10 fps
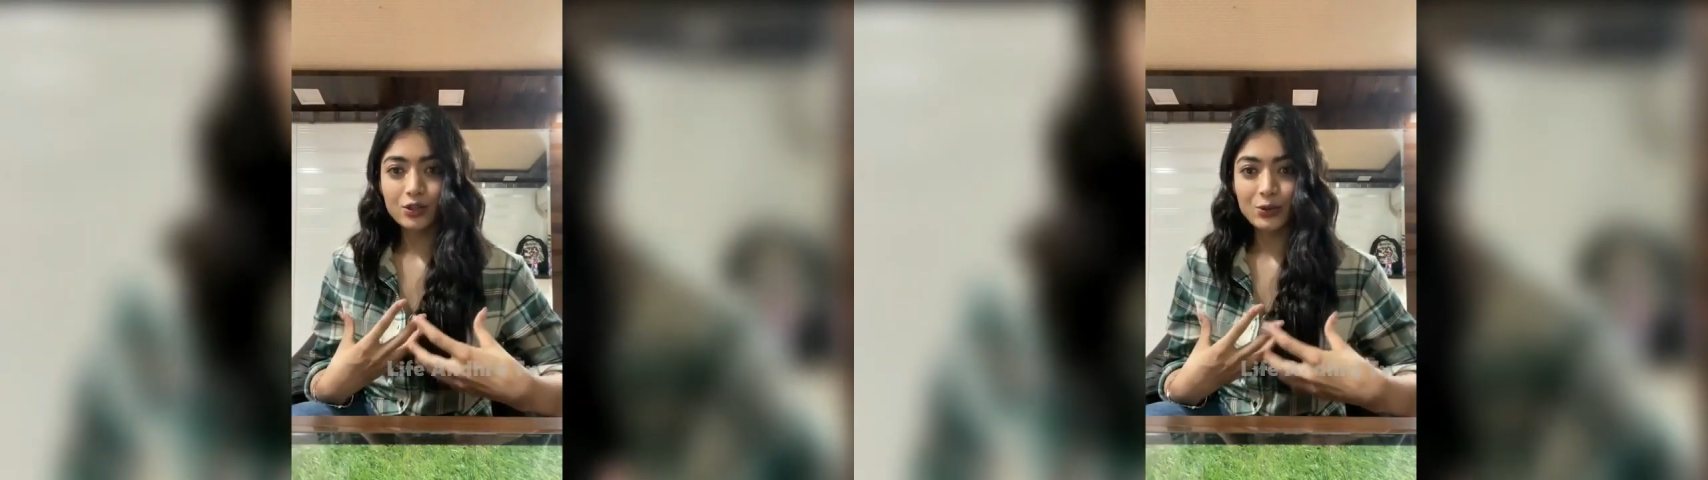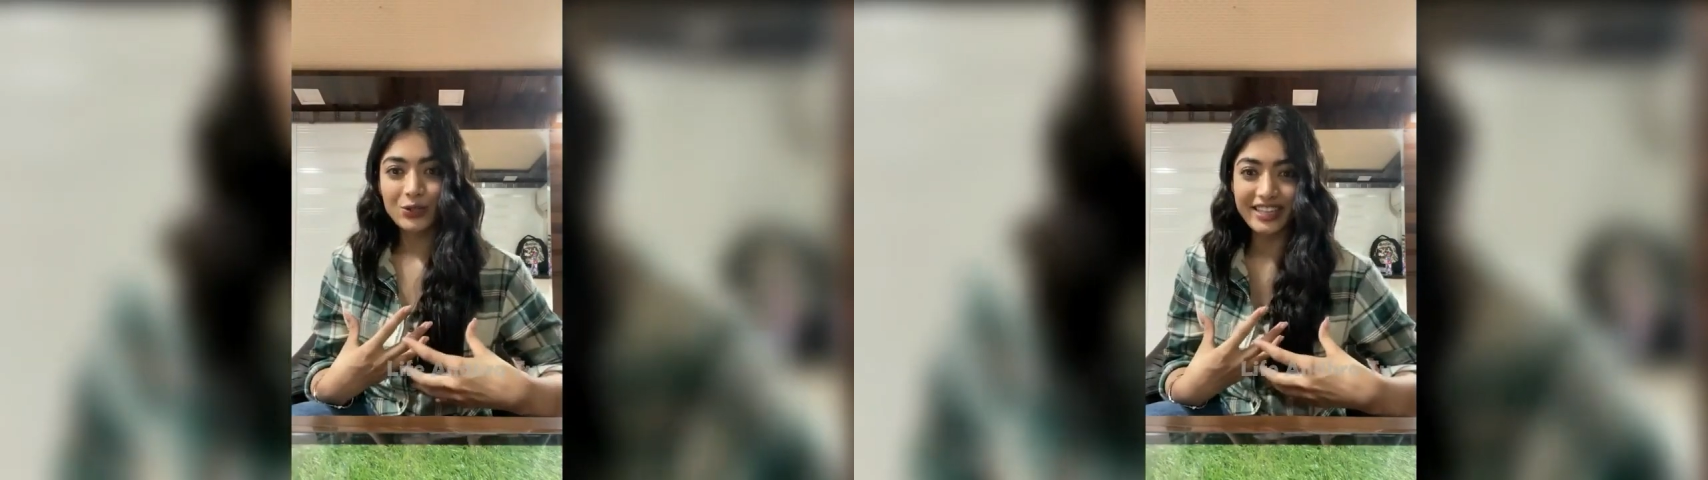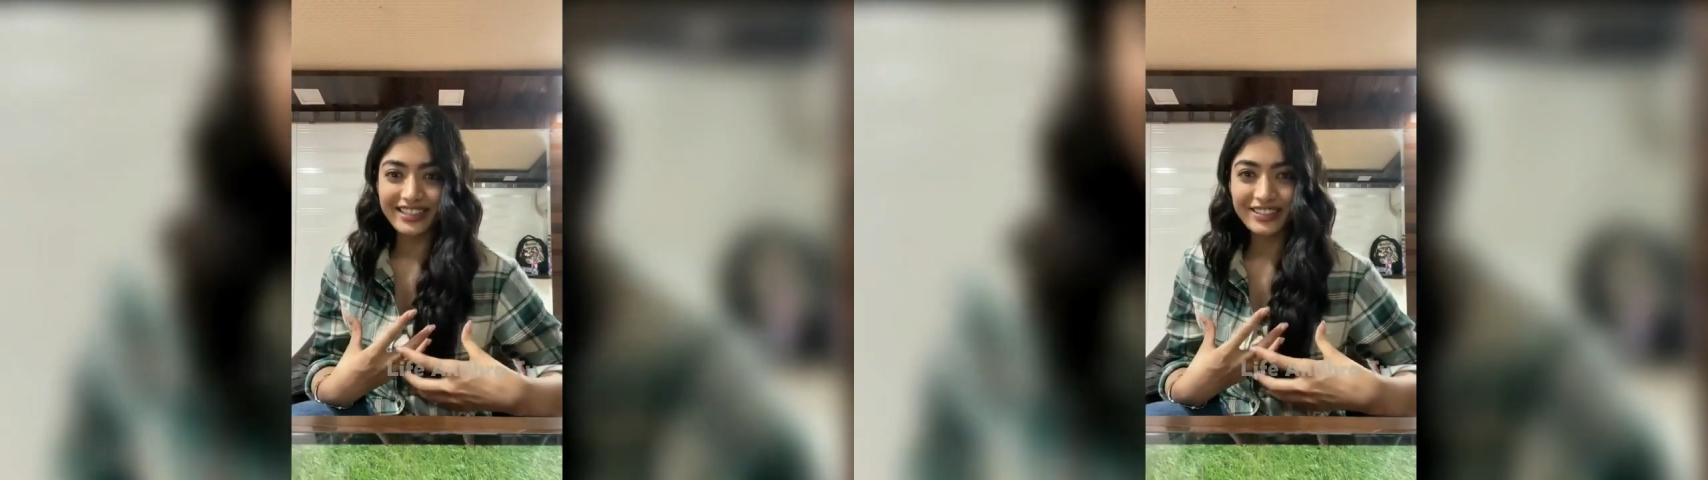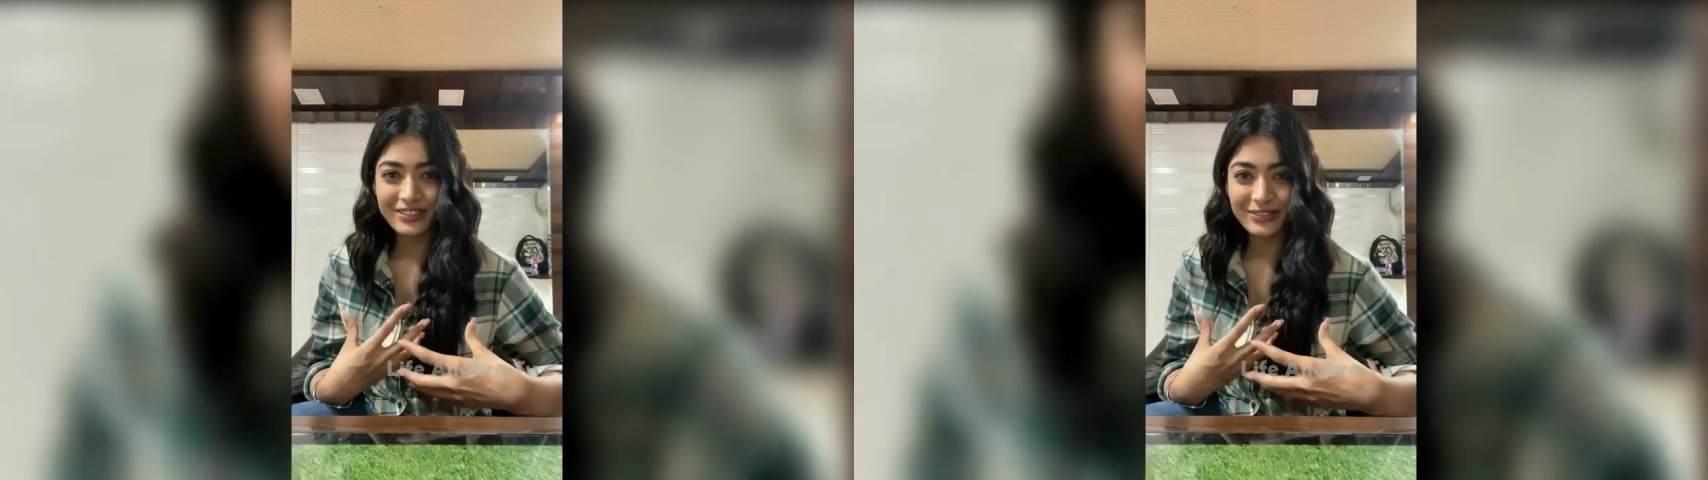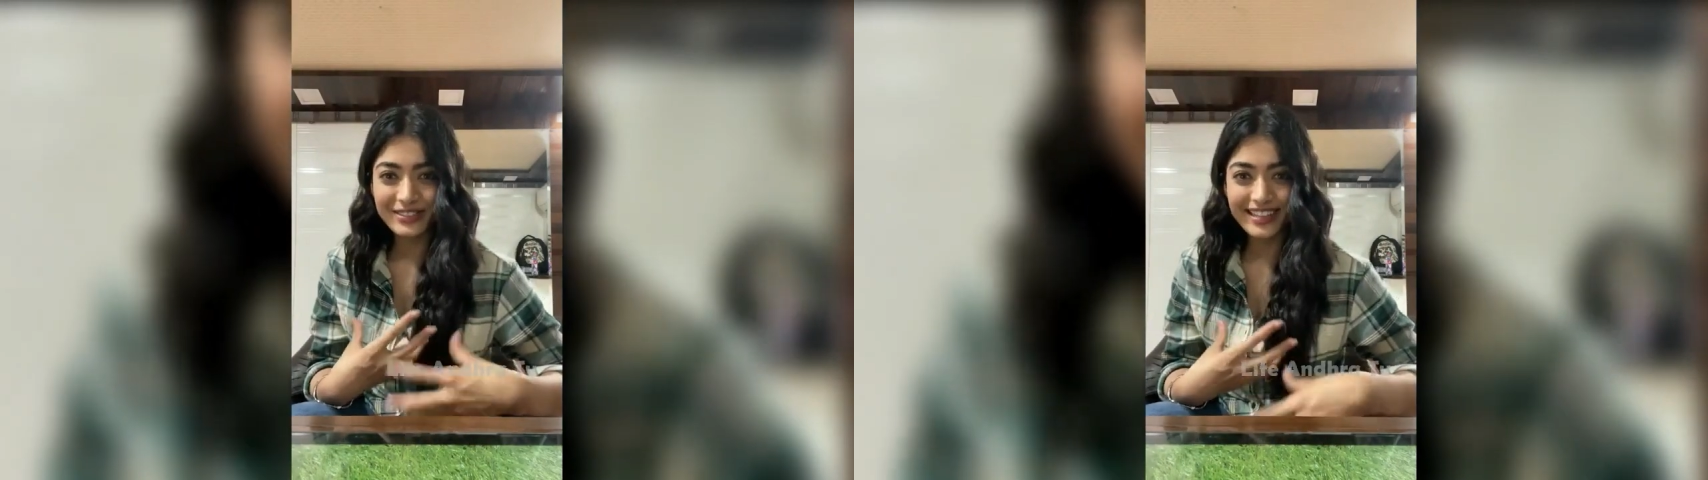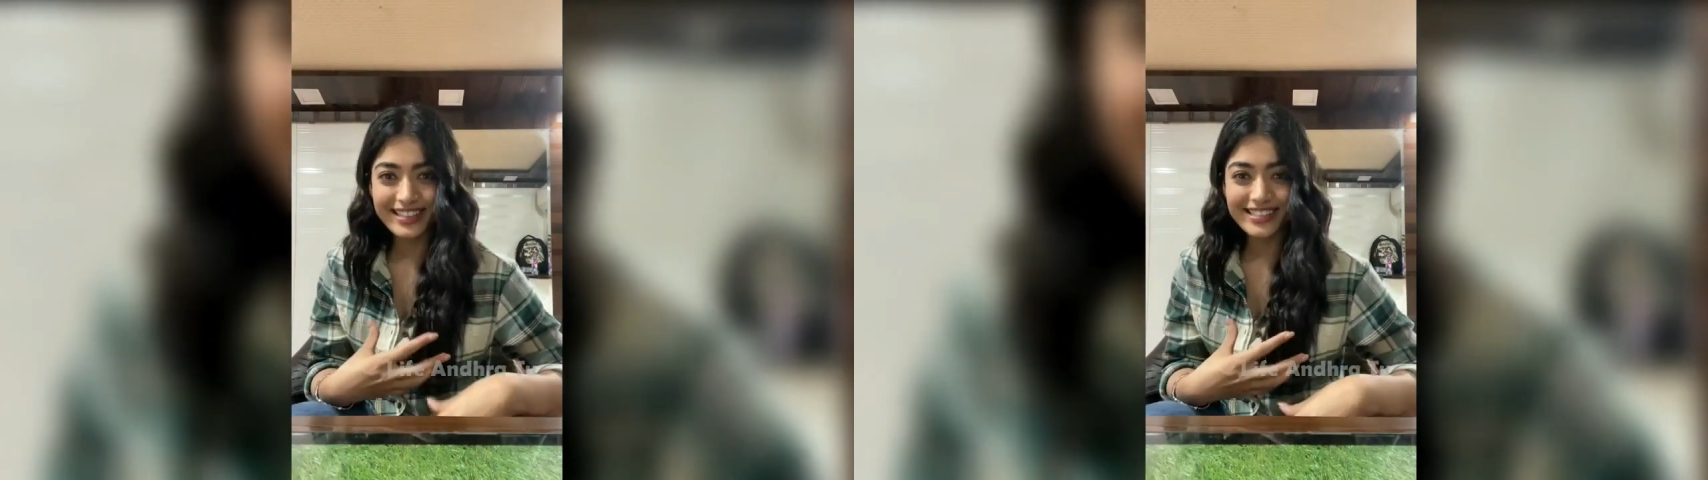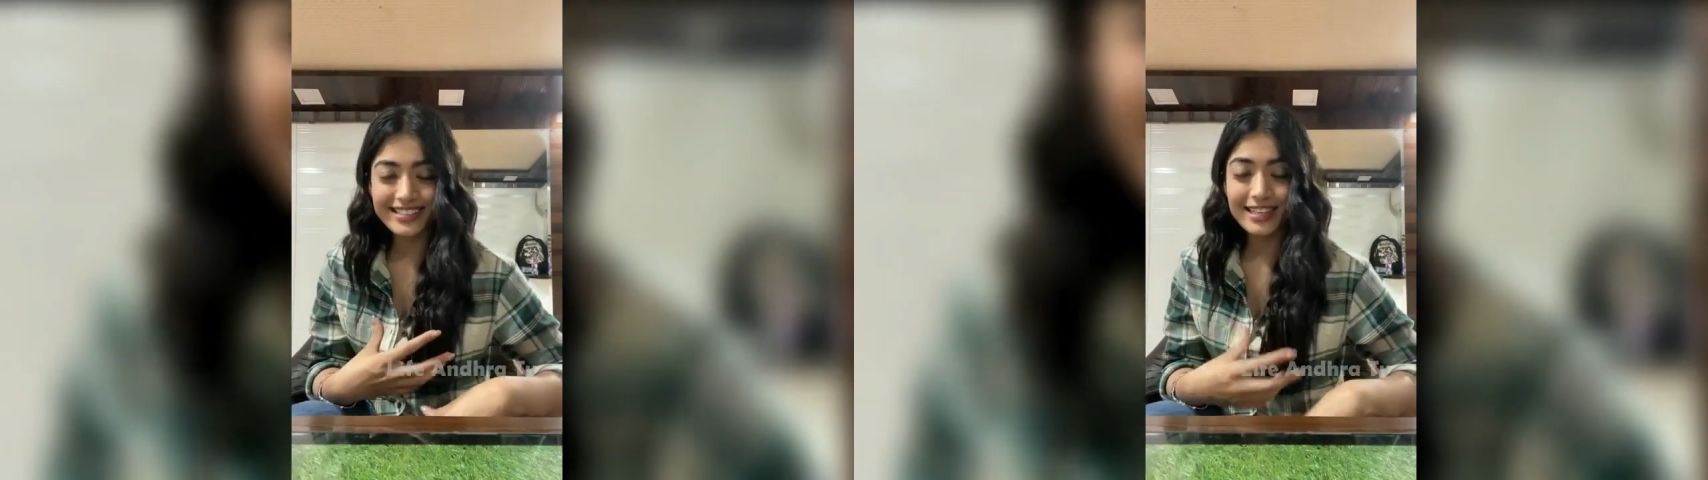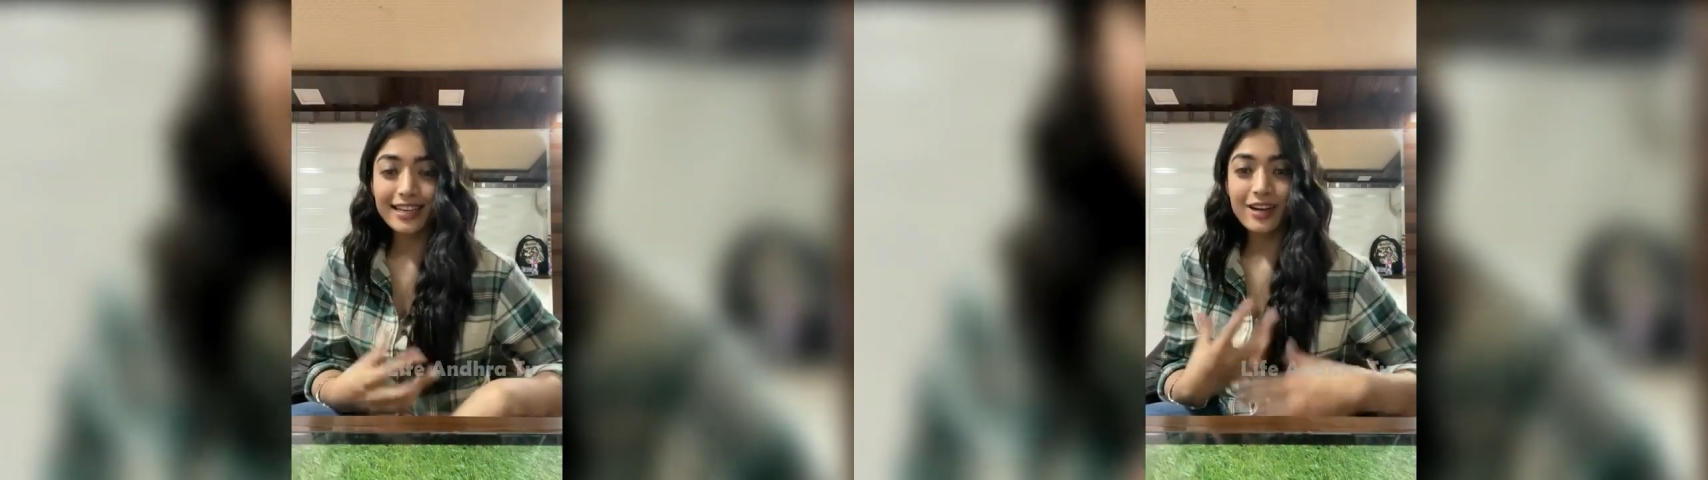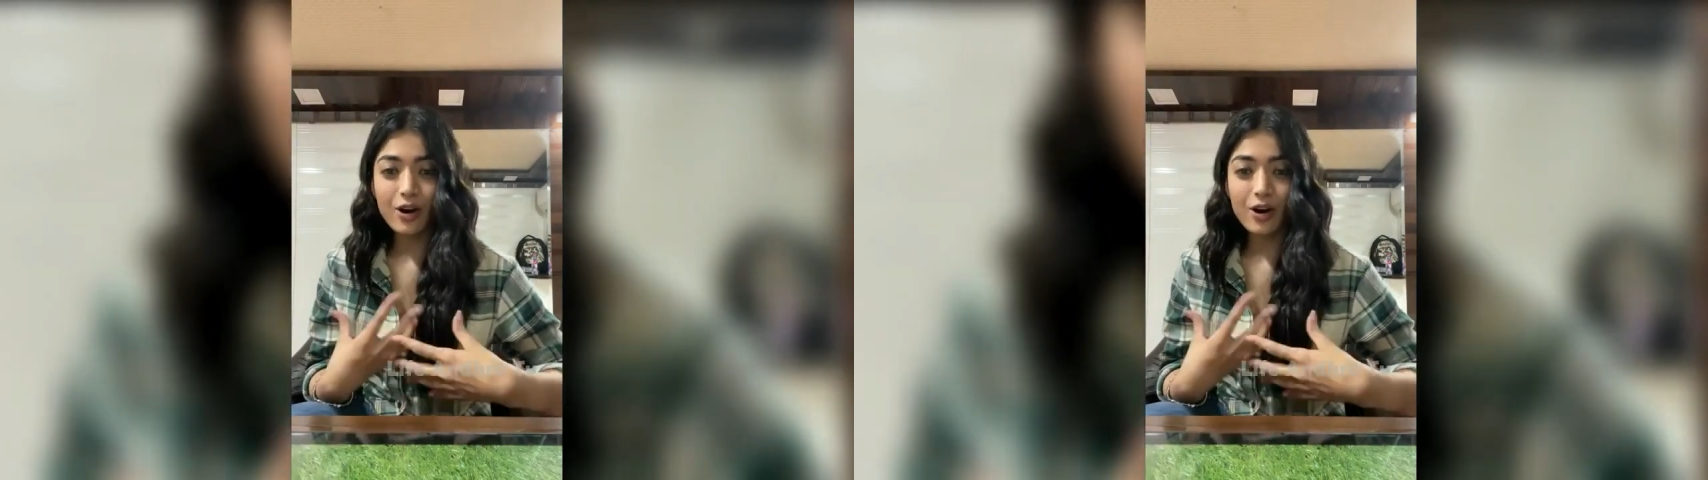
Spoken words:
two days